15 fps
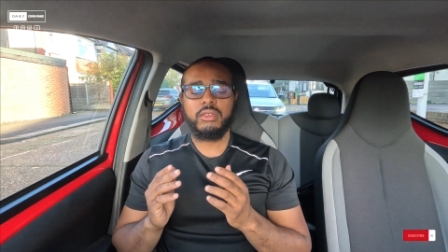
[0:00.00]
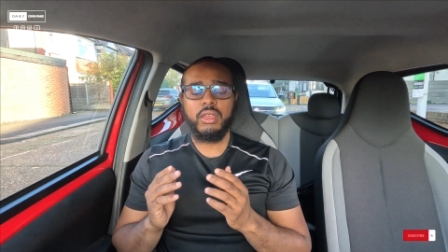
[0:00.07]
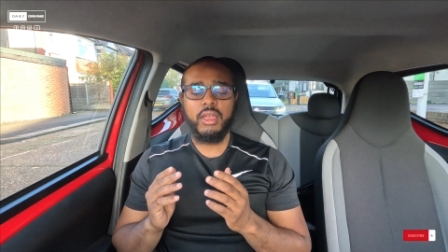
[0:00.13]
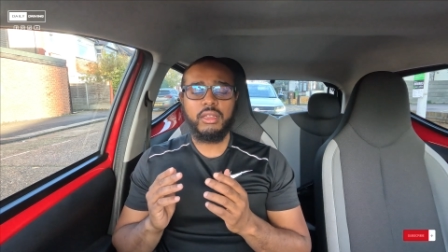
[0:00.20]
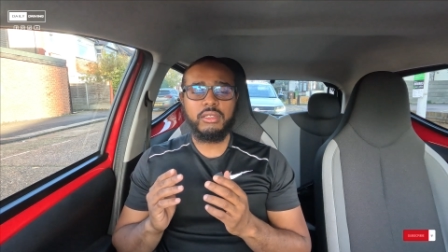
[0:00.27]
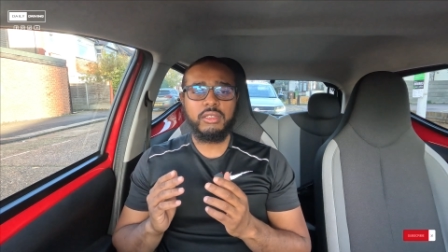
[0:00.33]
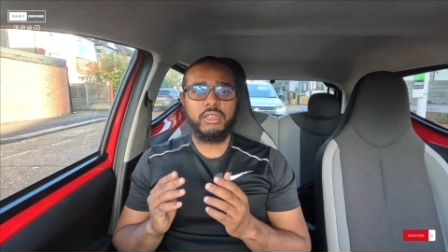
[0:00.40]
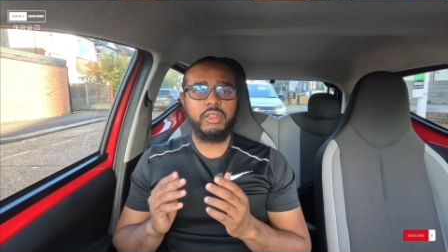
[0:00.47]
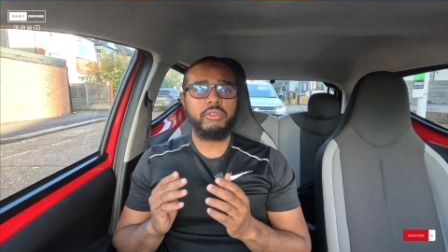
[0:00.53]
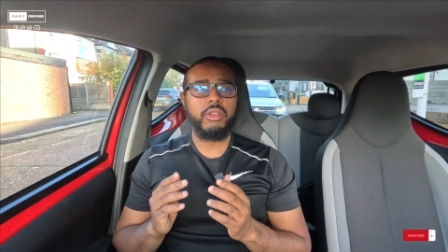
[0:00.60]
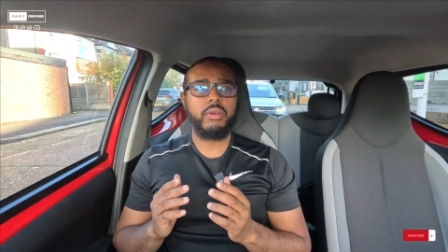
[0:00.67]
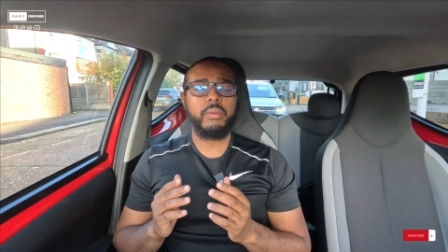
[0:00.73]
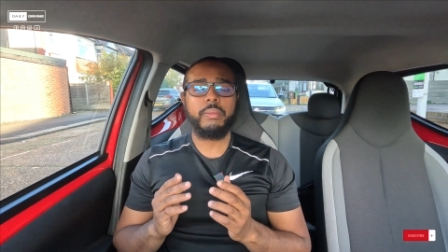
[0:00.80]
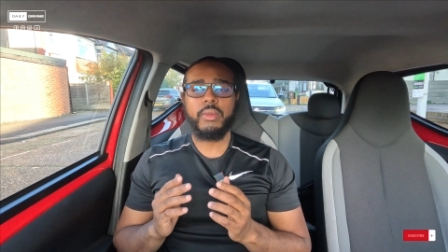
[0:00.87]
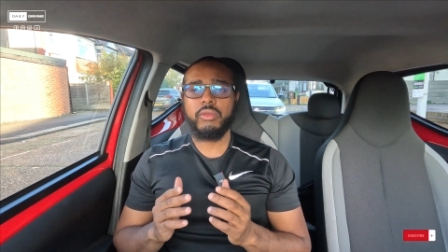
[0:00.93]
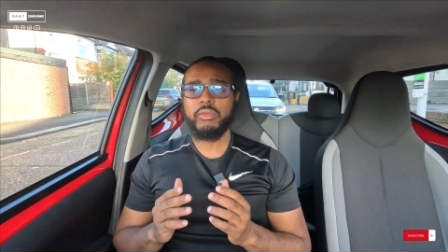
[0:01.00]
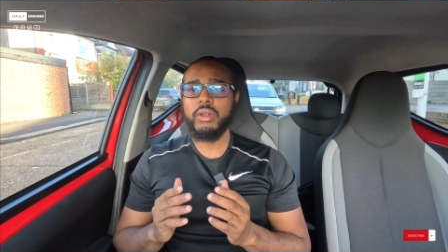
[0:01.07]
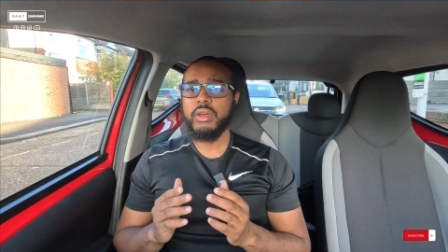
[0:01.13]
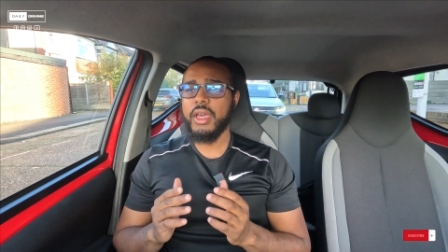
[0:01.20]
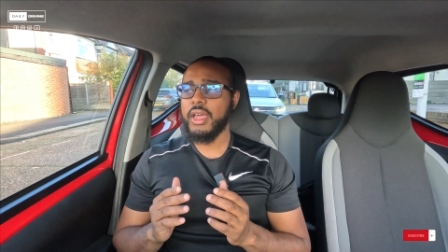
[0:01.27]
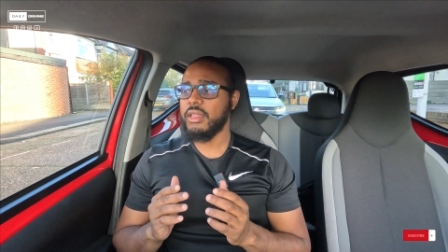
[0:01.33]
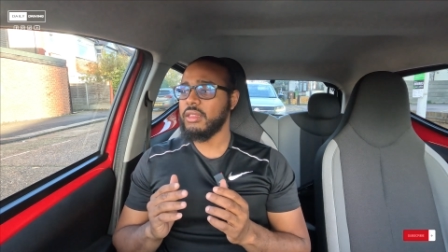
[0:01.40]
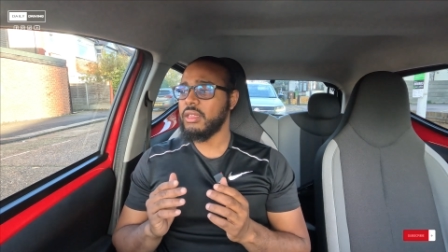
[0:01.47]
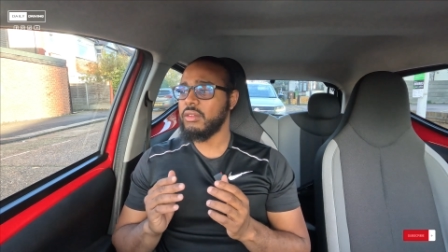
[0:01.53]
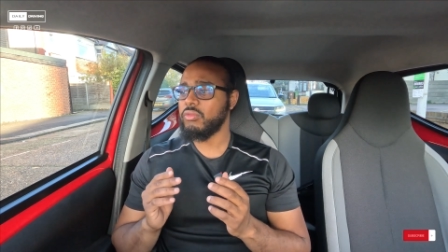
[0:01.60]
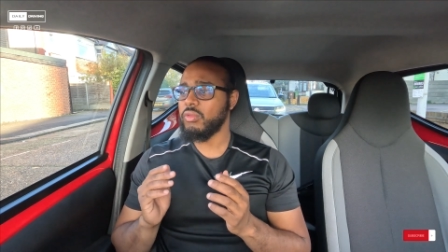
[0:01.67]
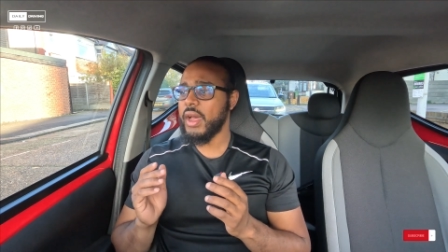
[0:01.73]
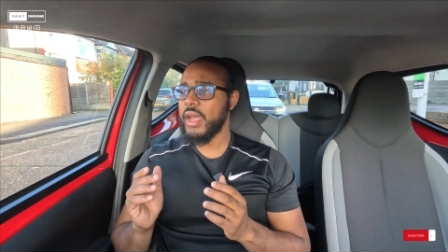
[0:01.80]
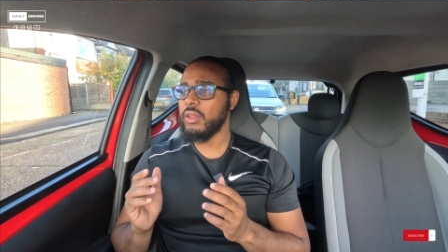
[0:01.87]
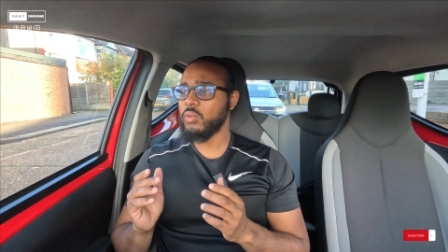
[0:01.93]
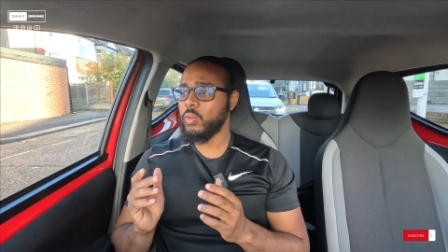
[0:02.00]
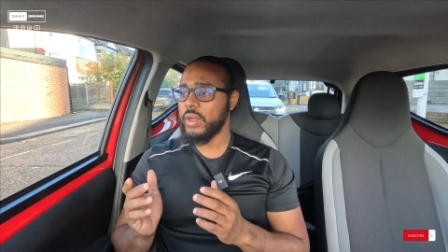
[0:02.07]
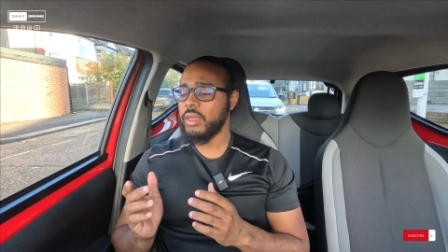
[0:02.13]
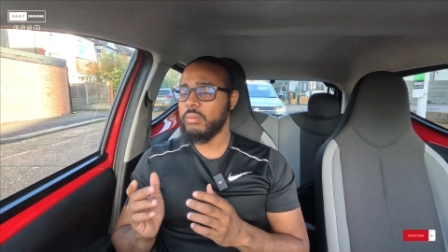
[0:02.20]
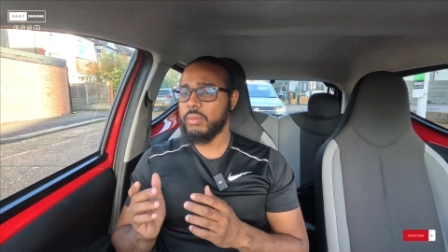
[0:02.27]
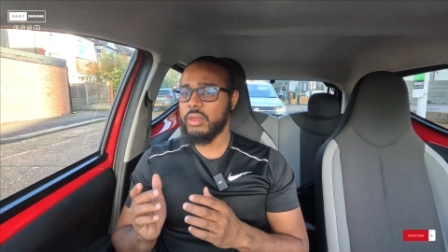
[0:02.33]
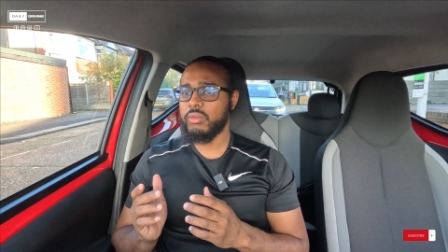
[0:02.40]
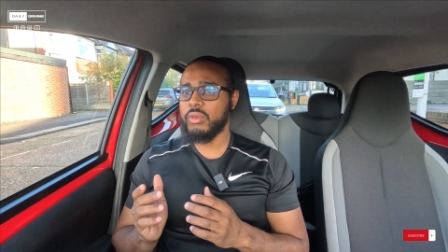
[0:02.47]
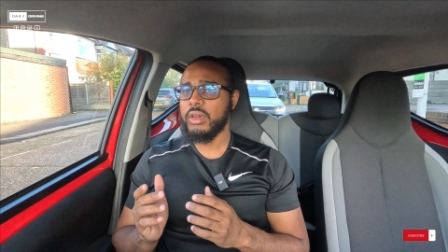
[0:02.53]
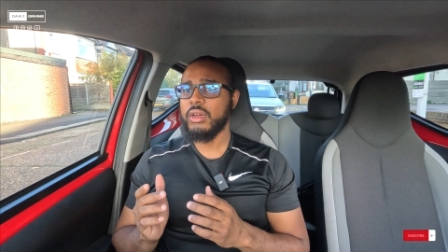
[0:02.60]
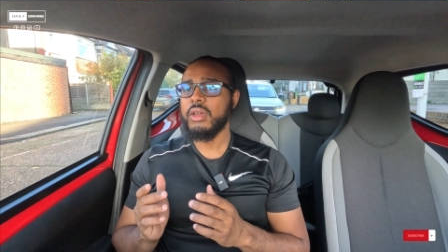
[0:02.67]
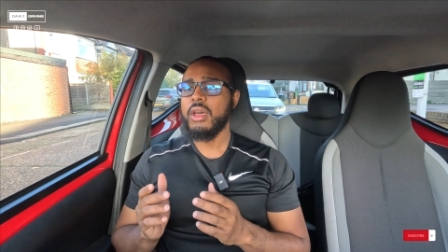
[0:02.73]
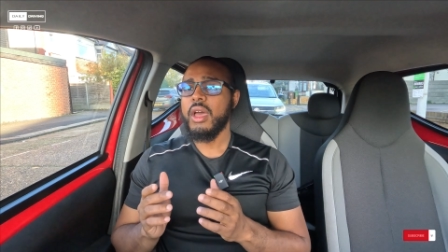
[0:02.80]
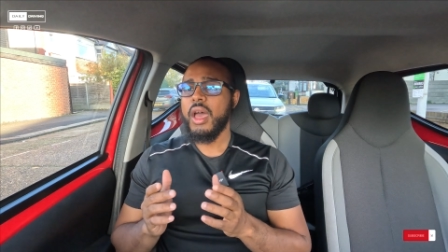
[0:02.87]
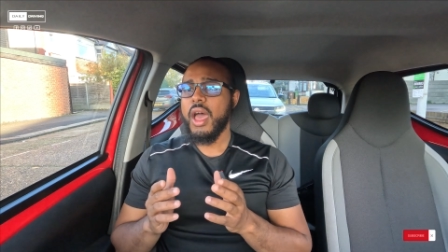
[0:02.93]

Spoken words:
interior mirror and then right wing mirror